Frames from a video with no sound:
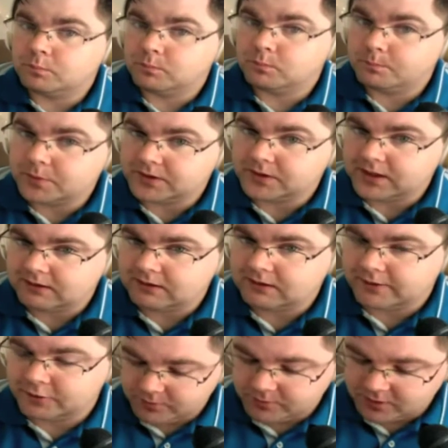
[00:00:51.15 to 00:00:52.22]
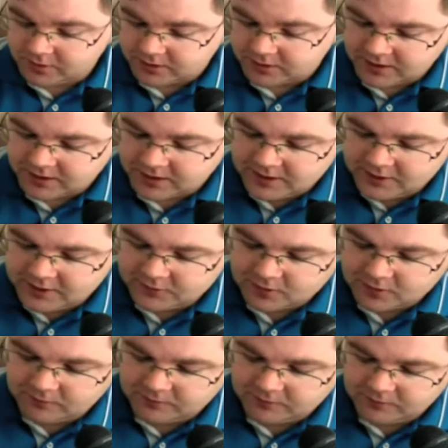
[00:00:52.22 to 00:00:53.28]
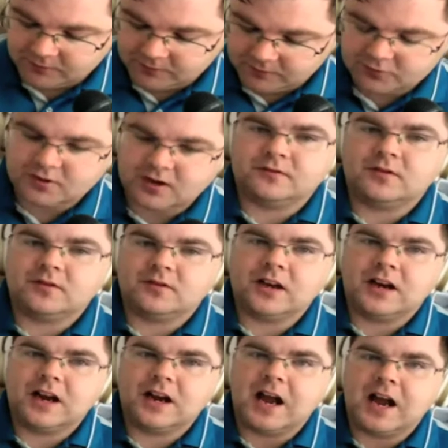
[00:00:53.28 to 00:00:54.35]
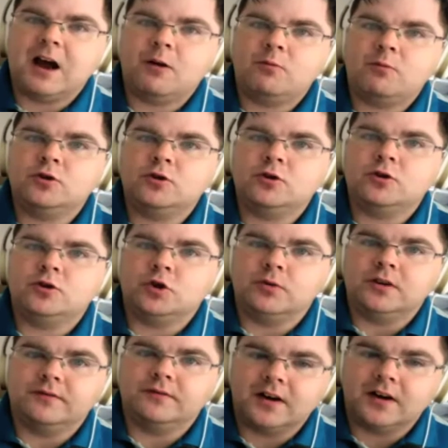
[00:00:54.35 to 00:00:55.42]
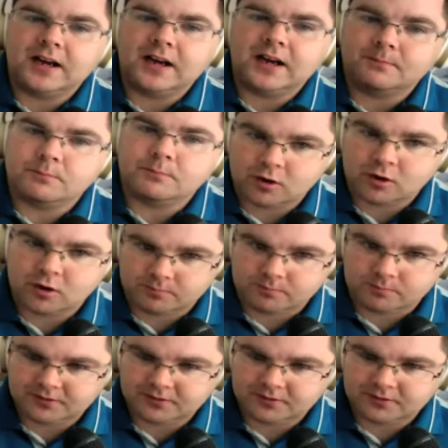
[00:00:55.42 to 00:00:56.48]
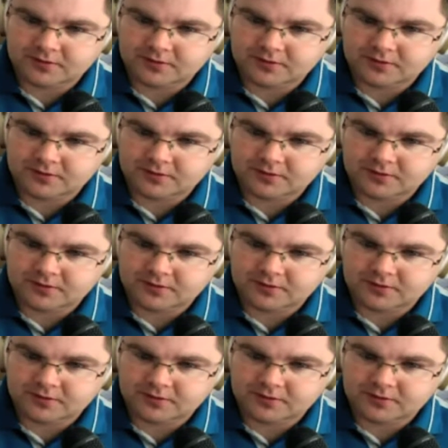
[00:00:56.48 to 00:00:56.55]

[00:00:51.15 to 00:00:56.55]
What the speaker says: But then I read your book. So, first off, how would you define purpose?